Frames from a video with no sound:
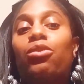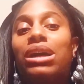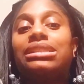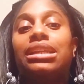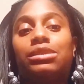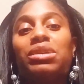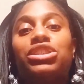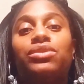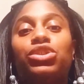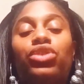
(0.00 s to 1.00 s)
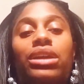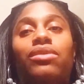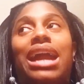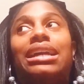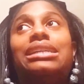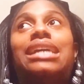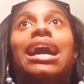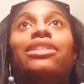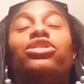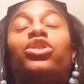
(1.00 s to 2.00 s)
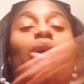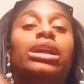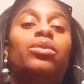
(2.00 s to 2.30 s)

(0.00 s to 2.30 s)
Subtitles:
it wasn't as much of a train wreck as I thought